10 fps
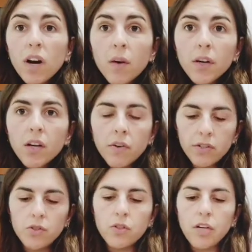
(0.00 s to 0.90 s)
what are we
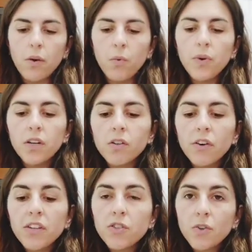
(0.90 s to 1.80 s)
going to do now? We are
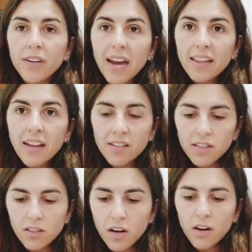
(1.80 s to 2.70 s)
going to create a
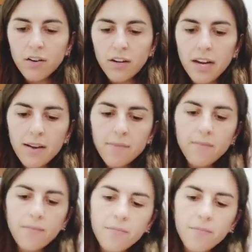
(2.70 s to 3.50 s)
star, okay?